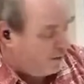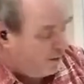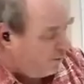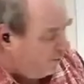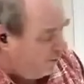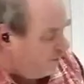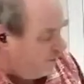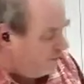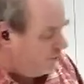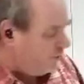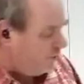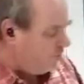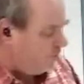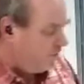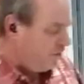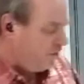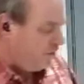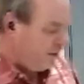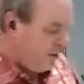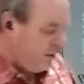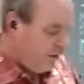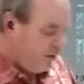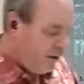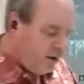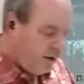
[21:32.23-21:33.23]
now. This is
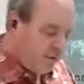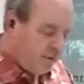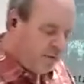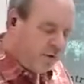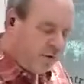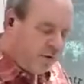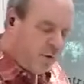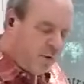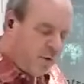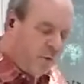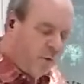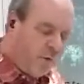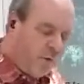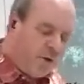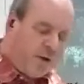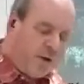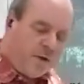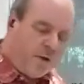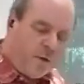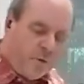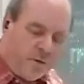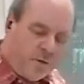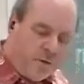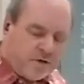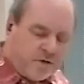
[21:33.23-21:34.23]
the
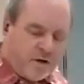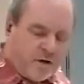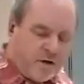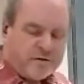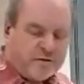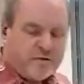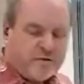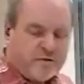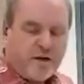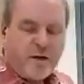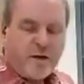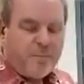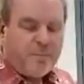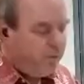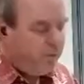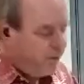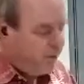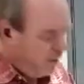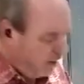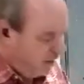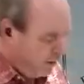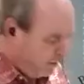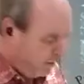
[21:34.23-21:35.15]
only only sauce that I'm putting